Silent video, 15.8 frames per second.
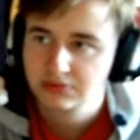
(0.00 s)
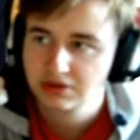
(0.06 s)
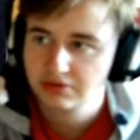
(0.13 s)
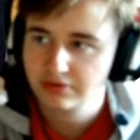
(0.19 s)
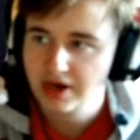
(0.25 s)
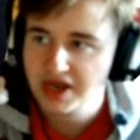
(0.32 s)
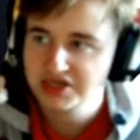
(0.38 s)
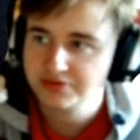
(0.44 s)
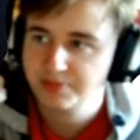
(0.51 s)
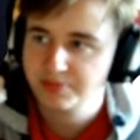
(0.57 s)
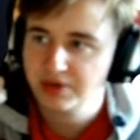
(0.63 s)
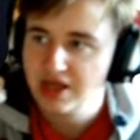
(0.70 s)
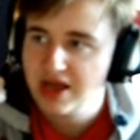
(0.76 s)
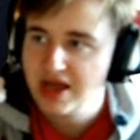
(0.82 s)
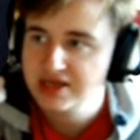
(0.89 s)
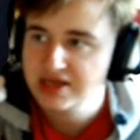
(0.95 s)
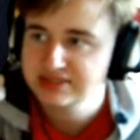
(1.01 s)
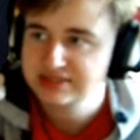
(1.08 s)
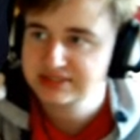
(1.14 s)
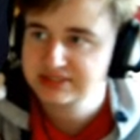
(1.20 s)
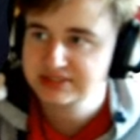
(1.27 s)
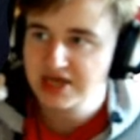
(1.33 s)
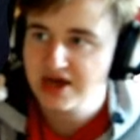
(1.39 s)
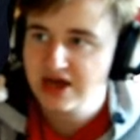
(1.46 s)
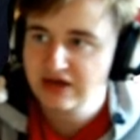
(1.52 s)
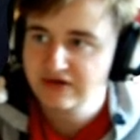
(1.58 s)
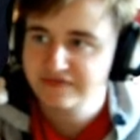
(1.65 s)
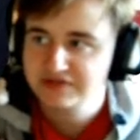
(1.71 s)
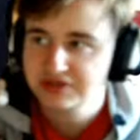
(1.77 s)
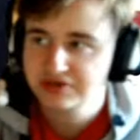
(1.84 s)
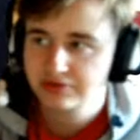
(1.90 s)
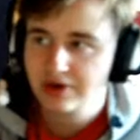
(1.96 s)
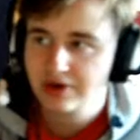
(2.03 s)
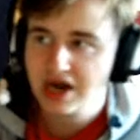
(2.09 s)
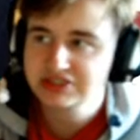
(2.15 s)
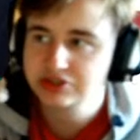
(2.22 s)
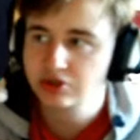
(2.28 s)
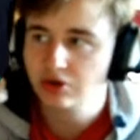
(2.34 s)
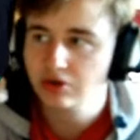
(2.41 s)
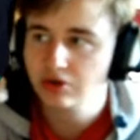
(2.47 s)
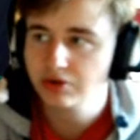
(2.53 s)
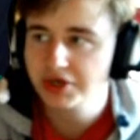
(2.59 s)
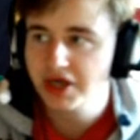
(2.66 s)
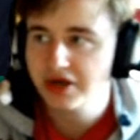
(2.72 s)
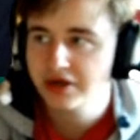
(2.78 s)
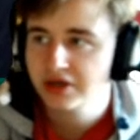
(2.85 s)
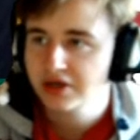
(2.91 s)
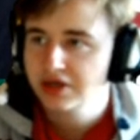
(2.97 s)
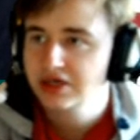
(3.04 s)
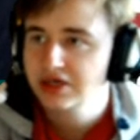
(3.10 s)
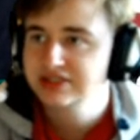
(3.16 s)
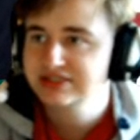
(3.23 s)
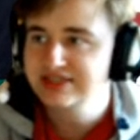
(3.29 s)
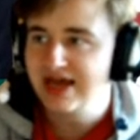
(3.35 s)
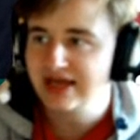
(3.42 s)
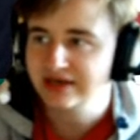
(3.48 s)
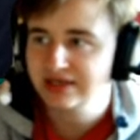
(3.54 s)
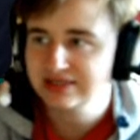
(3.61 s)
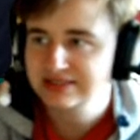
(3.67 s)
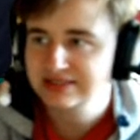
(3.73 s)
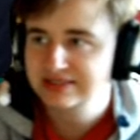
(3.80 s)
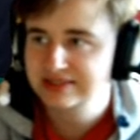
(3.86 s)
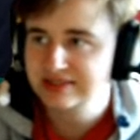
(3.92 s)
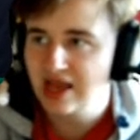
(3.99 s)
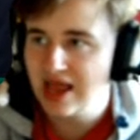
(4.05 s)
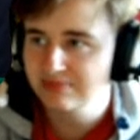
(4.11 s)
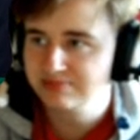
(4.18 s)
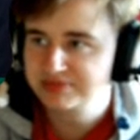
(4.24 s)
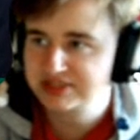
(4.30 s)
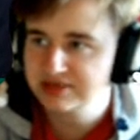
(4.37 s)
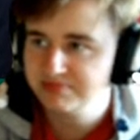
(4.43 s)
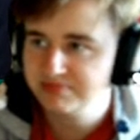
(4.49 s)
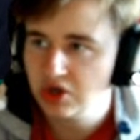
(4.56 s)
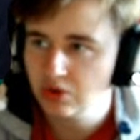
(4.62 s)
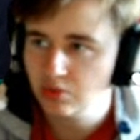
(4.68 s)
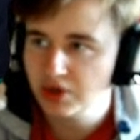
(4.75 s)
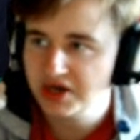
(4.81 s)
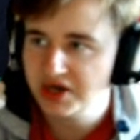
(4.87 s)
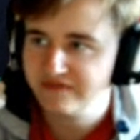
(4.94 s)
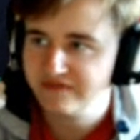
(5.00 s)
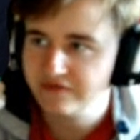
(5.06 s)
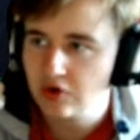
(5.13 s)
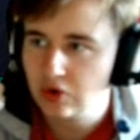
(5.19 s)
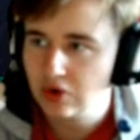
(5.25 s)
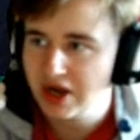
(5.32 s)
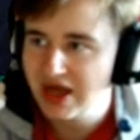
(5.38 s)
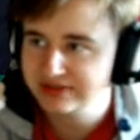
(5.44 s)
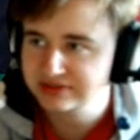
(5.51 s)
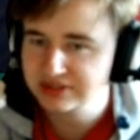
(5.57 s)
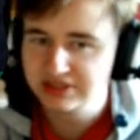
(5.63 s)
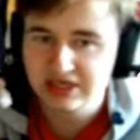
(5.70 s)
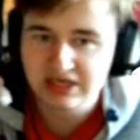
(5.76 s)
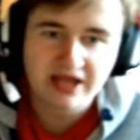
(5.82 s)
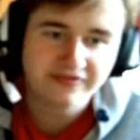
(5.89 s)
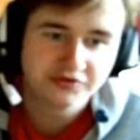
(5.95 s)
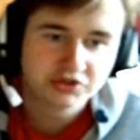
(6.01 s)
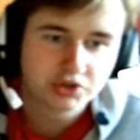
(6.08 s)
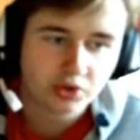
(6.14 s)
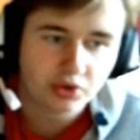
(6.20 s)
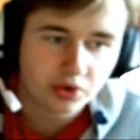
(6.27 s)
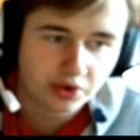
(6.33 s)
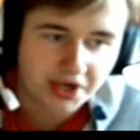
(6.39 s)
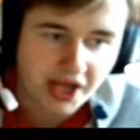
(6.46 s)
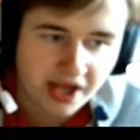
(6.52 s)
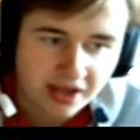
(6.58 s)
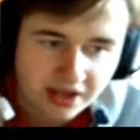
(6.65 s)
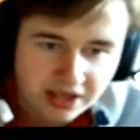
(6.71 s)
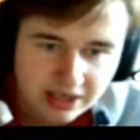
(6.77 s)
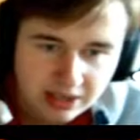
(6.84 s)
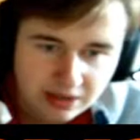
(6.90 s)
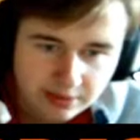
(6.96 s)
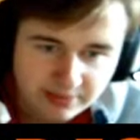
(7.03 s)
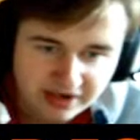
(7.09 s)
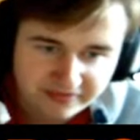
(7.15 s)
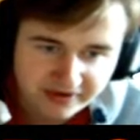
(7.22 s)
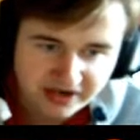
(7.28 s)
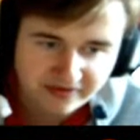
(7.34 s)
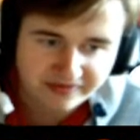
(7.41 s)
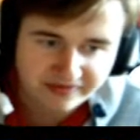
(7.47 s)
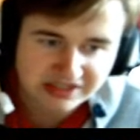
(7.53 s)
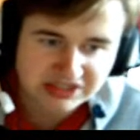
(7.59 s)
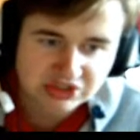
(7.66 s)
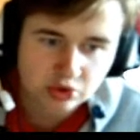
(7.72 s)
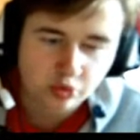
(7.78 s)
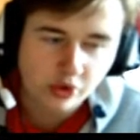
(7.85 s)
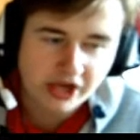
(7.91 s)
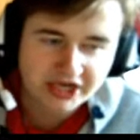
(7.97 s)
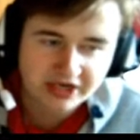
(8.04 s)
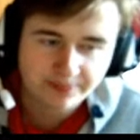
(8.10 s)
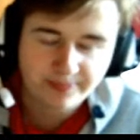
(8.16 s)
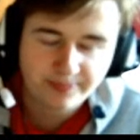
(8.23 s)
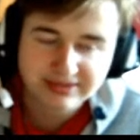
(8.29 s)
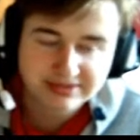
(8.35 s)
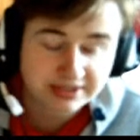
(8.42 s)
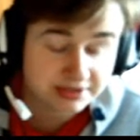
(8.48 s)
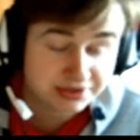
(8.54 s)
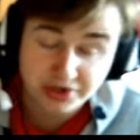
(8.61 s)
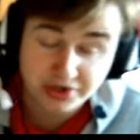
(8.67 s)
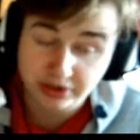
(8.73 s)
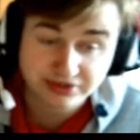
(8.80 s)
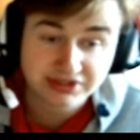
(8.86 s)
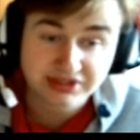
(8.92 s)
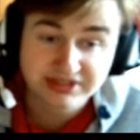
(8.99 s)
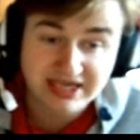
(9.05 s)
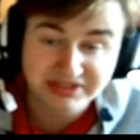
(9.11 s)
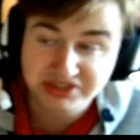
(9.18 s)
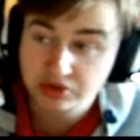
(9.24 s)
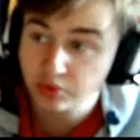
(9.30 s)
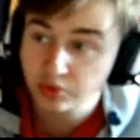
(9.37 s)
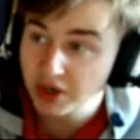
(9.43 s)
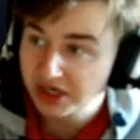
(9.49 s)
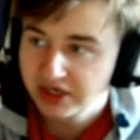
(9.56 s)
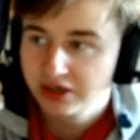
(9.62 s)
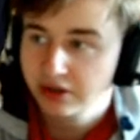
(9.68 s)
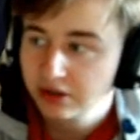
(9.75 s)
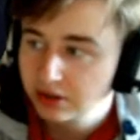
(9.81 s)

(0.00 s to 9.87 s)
Great play. Serve to the right corner. Then slams the ball with a forehand to the left corner. Medvedev is quick, but not that quick.